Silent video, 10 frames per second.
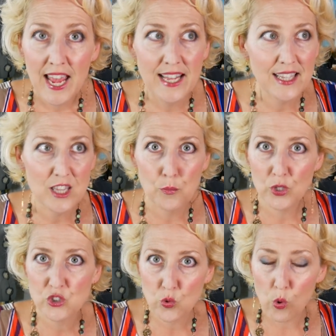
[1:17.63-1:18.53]
at like the
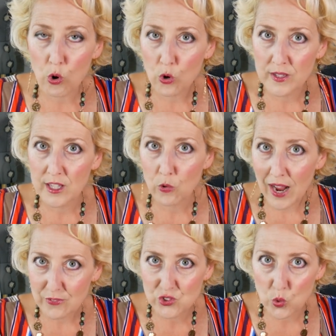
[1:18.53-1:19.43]
bookstore or in the
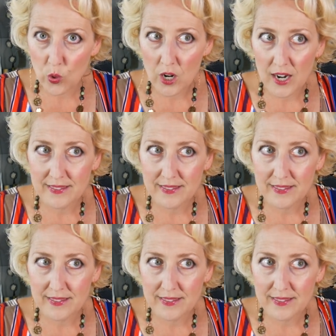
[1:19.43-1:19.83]
craft store,